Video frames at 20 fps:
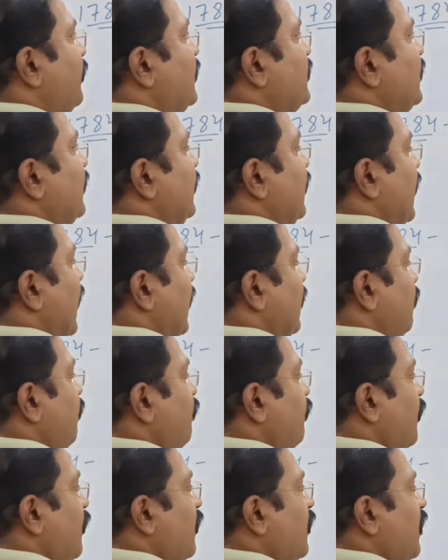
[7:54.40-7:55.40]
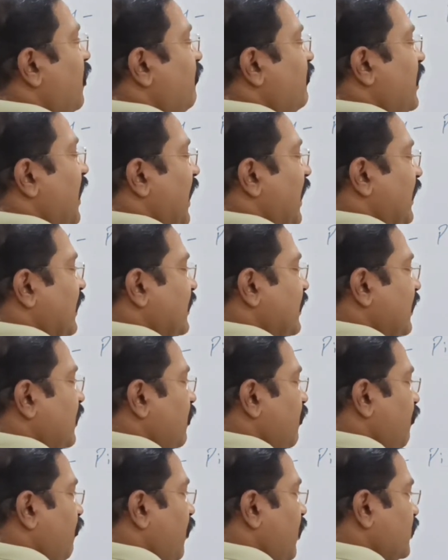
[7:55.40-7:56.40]
Pitt's India Act, Board of
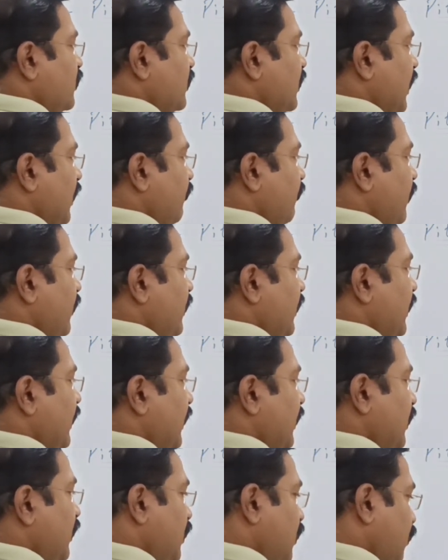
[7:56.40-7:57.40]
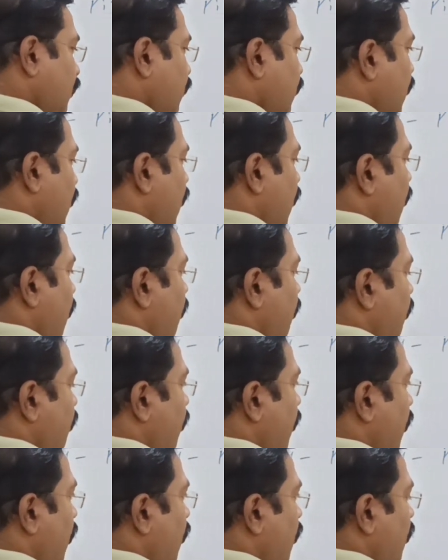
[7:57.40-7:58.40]
Director was converted into
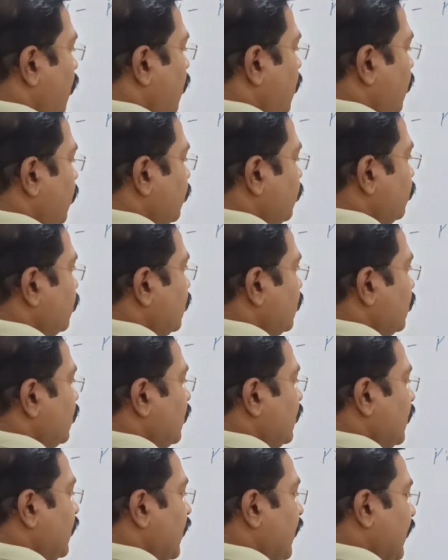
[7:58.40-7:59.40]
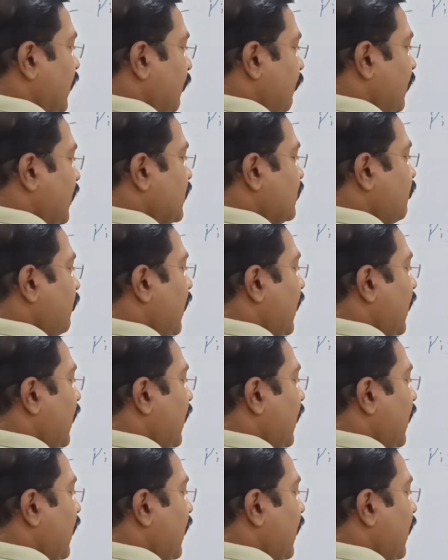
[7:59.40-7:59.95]
Board, replaced